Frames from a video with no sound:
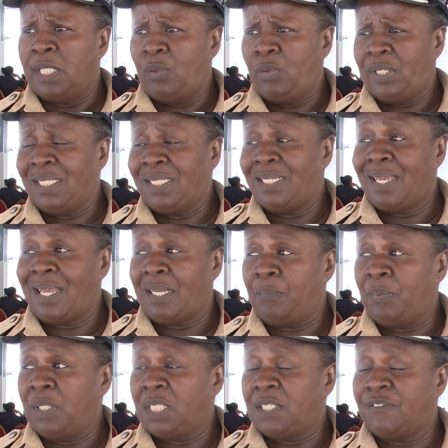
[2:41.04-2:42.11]
the Guyana
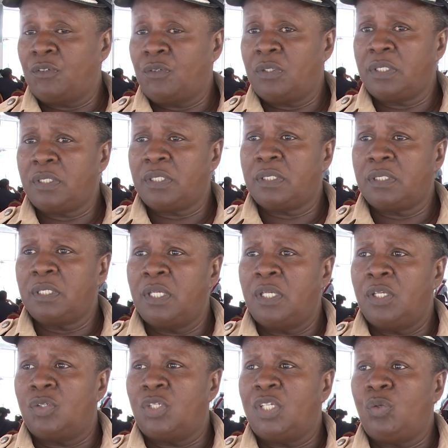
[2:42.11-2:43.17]
police force,
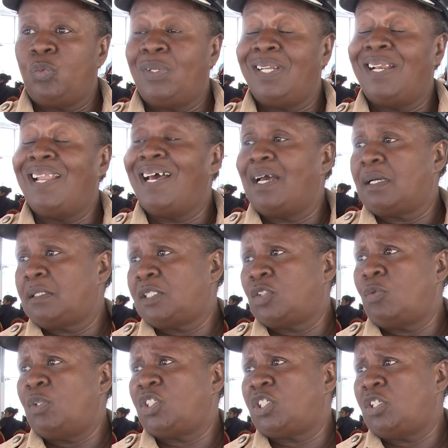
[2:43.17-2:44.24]
we lack
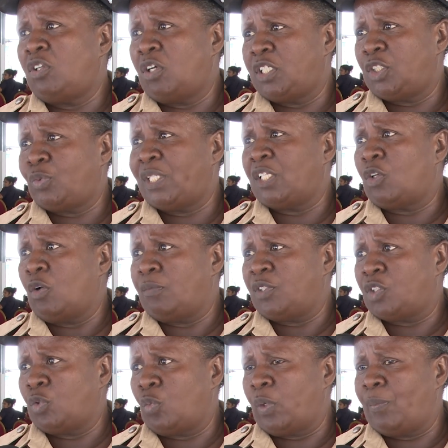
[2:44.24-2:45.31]
so much knowledge when it
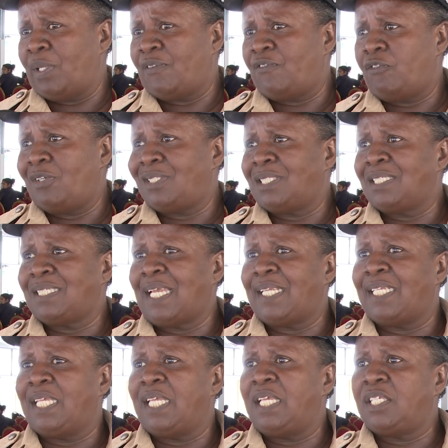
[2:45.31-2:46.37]
comes to women. For instance,
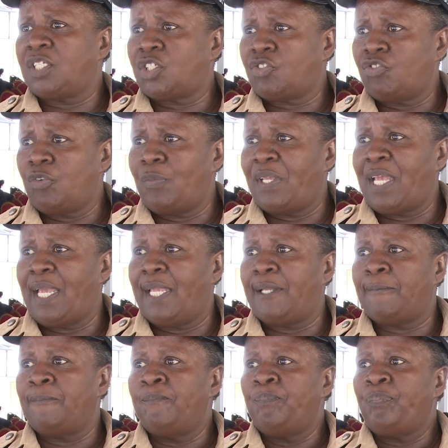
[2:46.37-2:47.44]
like the history
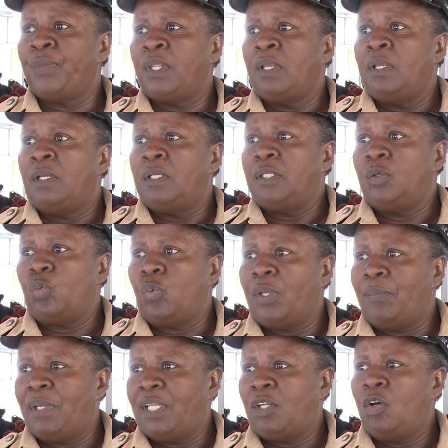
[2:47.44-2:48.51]
behind the
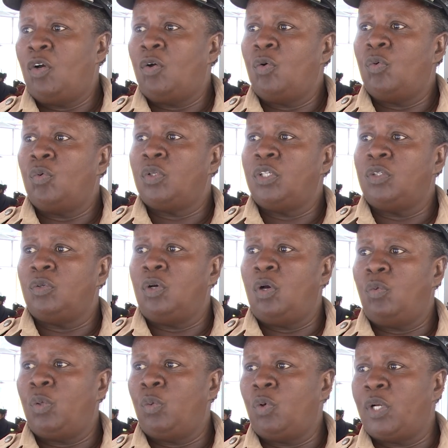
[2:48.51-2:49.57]
women, how you know
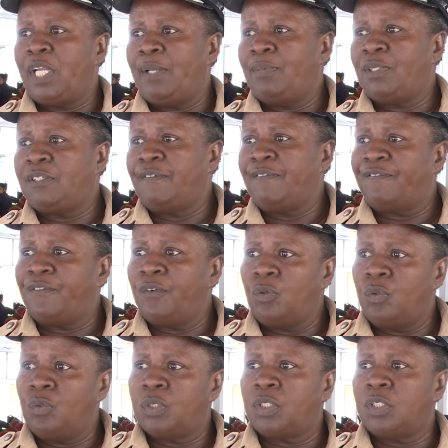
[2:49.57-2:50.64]
how we were able to
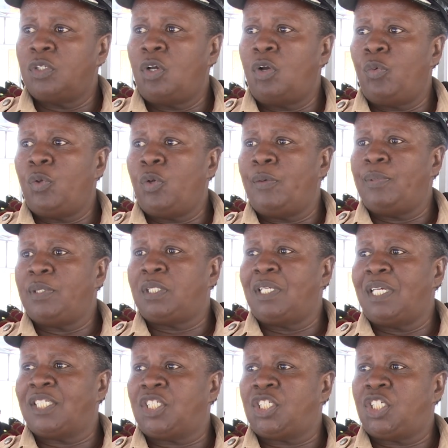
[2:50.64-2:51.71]
vote, how we were able
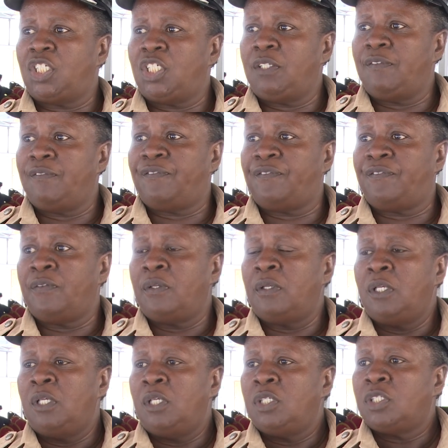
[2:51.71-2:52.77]
to achieve
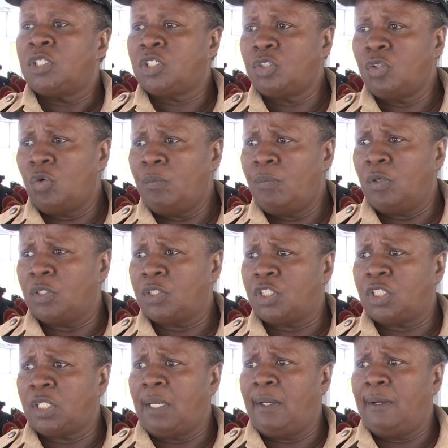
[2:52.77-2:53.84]
so
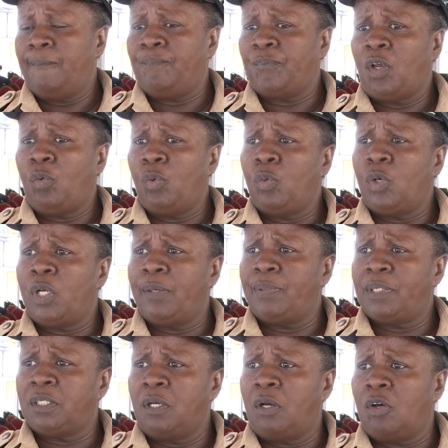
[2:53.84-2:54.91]
much, um, how we were
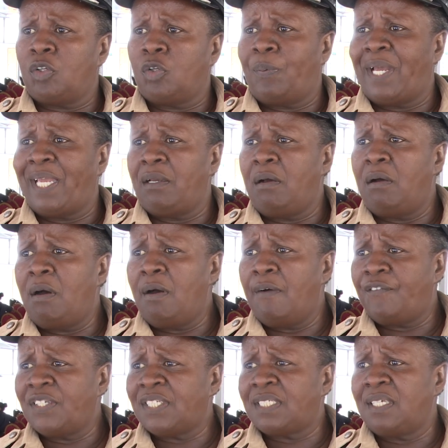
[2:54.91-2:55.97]
able to occupy
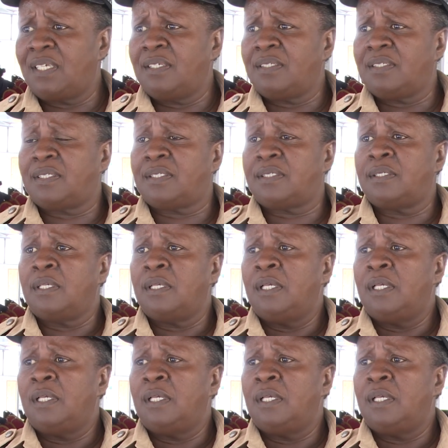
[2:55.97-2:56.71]
offices,